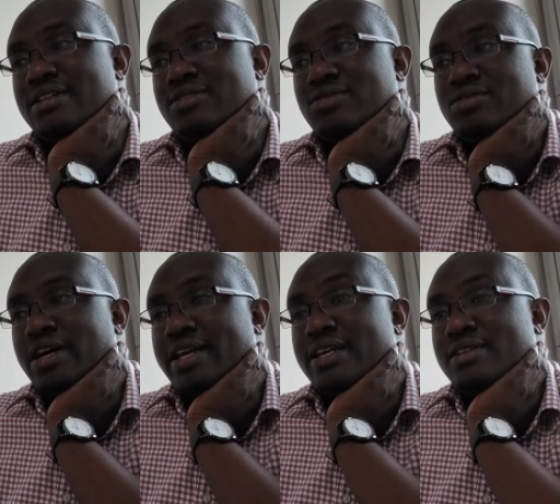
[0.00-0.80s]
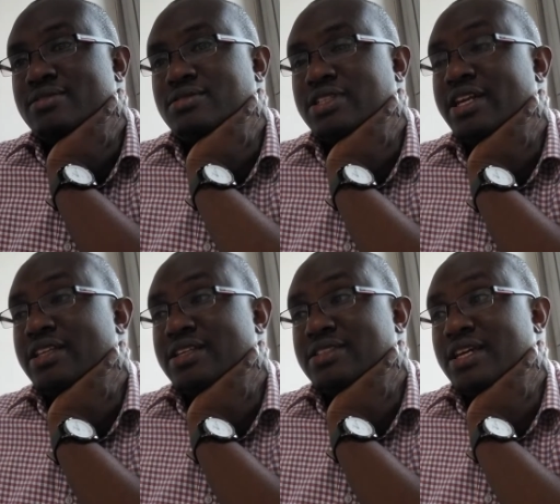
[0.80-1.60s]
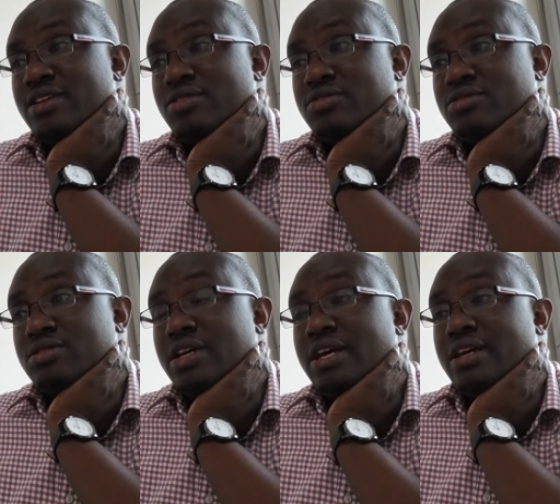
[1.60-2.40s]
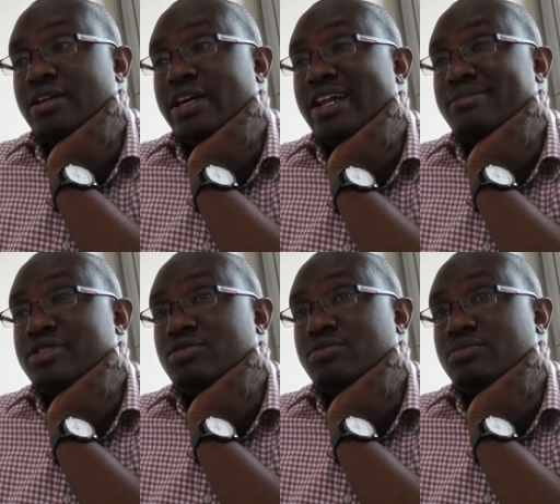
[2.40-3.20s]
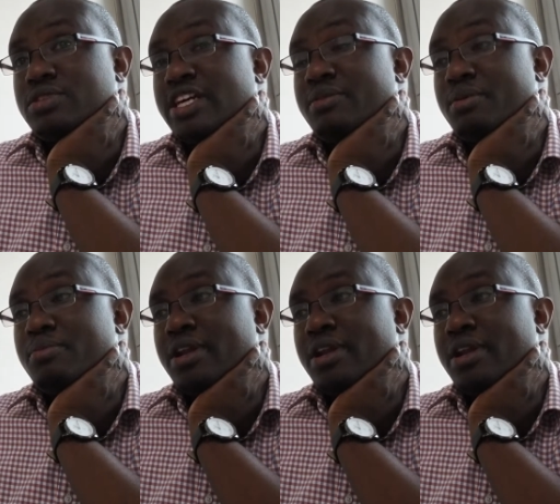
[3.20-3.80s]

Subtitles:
So again, sharing the journey also helps to get people.